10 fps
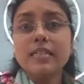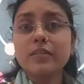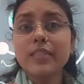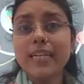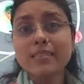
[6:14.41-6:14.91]
so
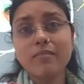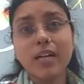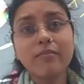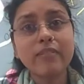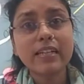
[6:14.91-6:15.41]
that's why
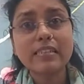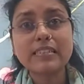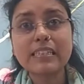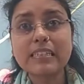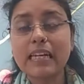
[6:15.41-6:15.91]
we can
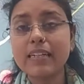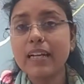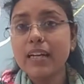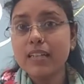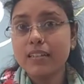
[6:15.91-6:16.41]
say that
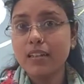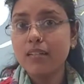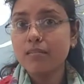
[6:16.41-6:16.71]
the